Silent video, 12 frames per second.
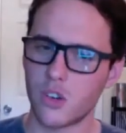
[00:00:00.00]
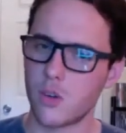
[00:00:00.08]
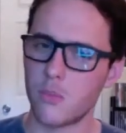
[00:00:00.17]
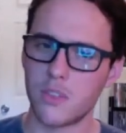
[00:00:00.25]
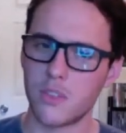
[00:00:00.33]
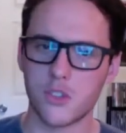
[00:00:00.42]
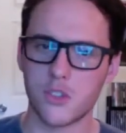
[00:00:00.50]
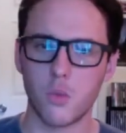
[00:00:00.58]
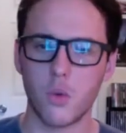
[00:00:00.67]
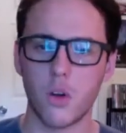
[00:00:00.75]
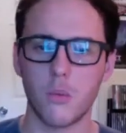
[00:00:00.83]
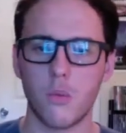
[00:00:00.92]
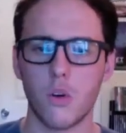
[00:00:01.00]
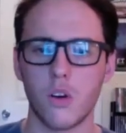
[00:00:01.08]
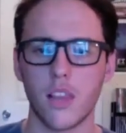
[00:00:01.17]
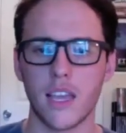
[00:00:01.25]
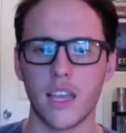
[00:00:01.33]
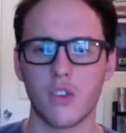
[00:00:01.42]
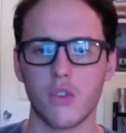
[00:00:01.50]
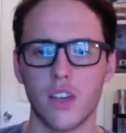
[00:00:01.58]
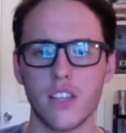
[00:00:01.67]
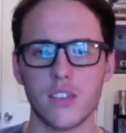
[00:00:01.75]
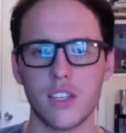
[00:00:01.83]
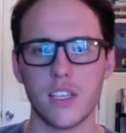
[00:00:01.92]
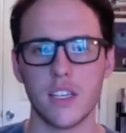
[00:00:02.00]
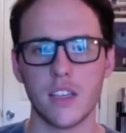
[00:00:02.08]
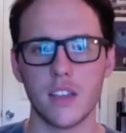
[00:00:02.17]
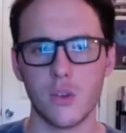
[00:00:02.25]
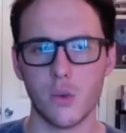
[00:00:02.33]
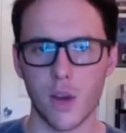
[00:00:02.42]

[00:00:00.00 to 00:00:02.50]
there could have been just one more like crazy